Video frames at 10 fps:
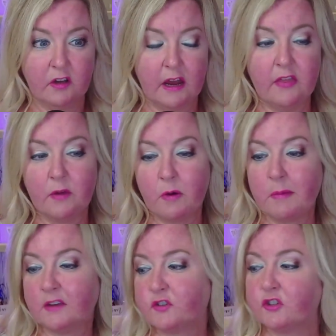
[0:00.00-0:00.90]
And then when
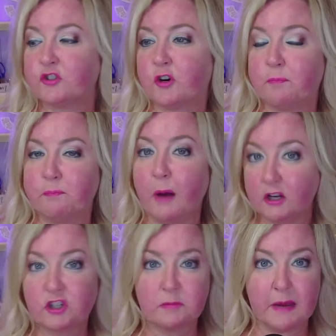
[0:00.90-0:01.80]
my sister
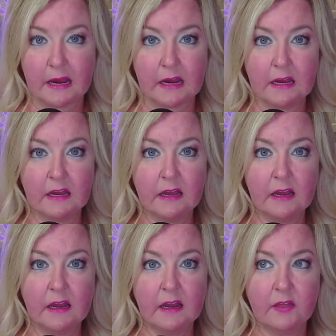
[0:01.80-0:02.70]
punched me,
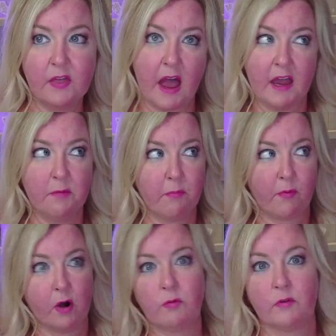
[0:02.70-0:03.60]
that it
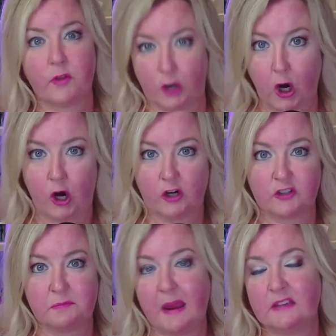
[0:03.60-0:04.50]
broke the
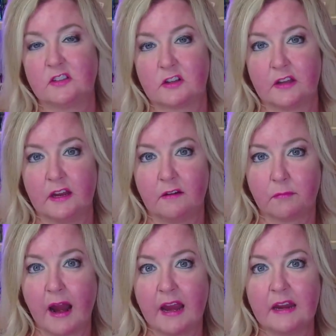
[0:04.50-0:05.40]
curse, basically,
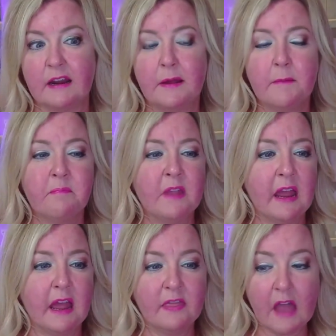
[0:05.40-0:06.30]
right?
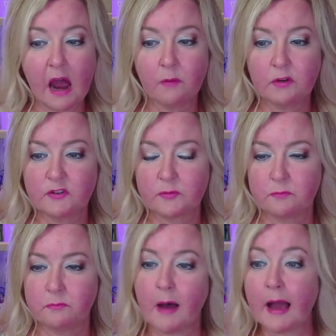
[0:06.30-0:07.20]
And that was
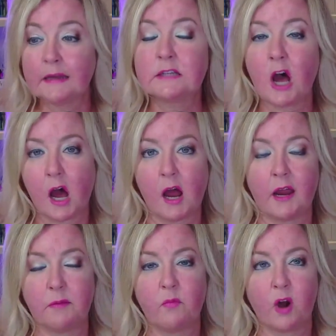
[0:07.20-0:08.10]
my
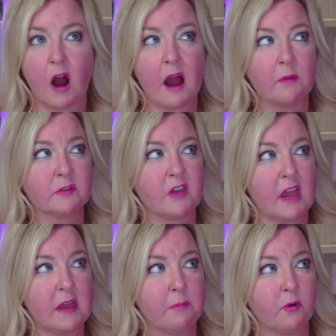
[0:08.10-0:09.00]
time where I was
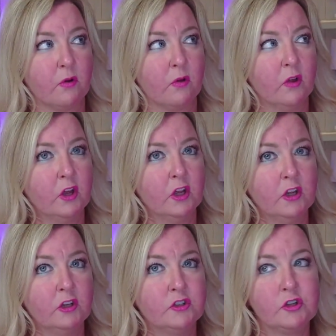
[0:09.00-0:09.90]
able
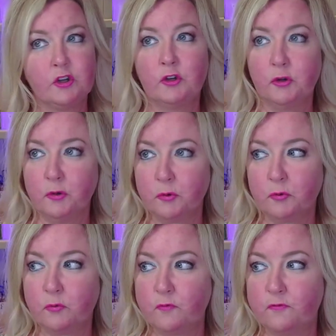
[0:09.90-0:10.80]

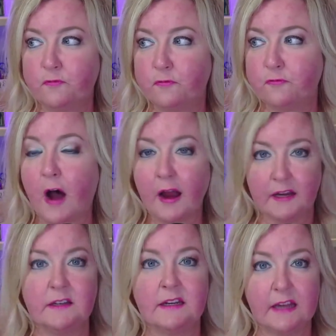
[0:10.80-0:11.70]
to
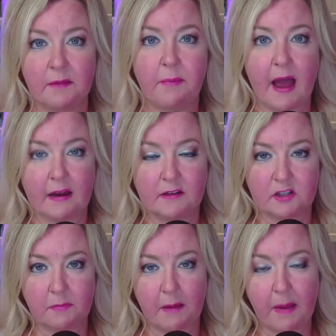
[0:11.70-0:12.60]
find and get back
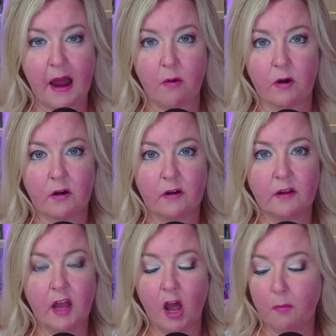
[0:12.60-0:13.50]
into my power.
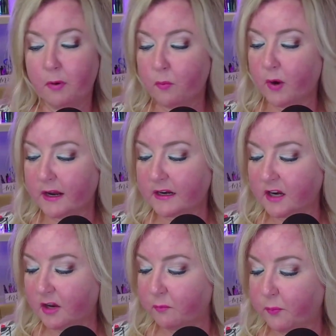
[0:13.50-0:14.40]
But
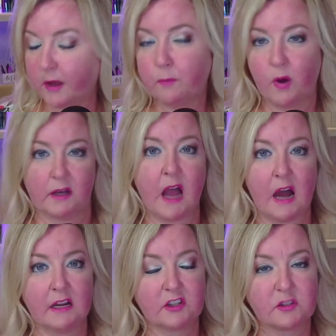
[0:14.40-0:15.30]
what
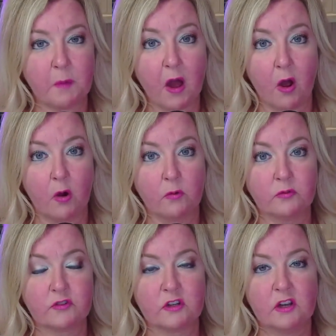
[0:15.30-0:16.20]
got
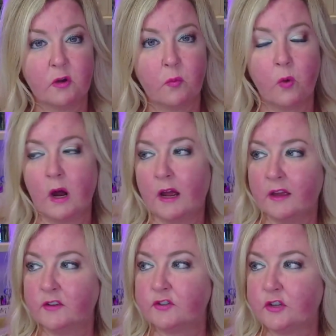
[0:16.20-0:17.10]
exposed
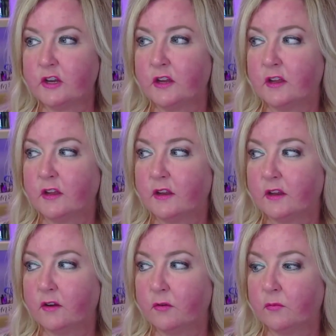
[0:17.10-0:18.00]
was
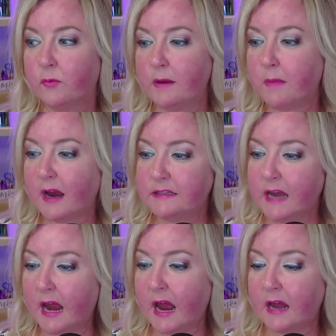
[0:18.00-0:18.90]
when my
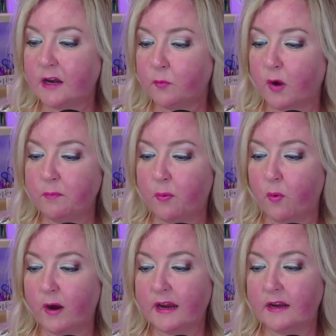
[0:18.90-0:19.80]
dad at one
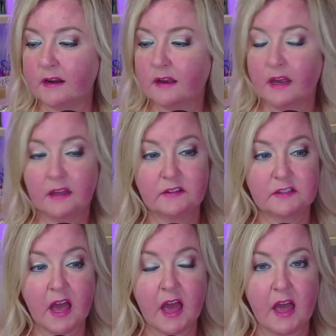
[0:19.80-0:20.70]
point had
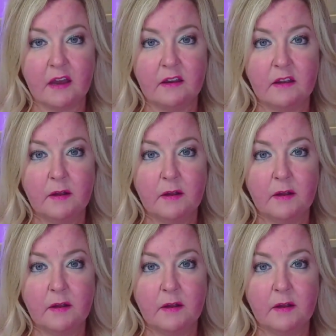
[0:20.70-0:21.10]
said,